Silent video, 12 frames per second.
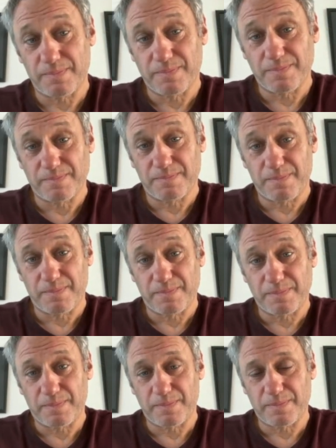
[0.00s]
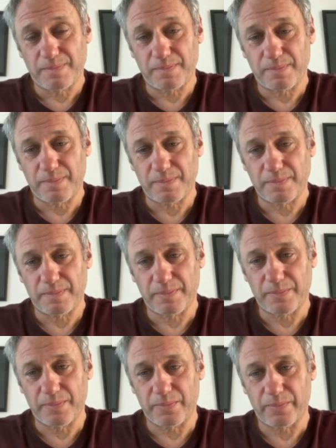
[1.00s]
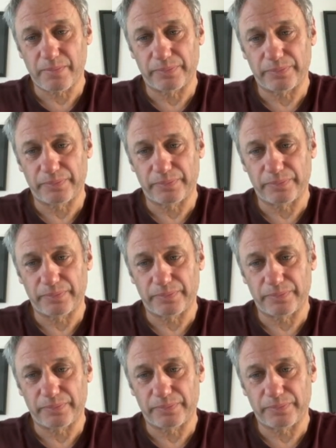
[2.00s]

(not speaking)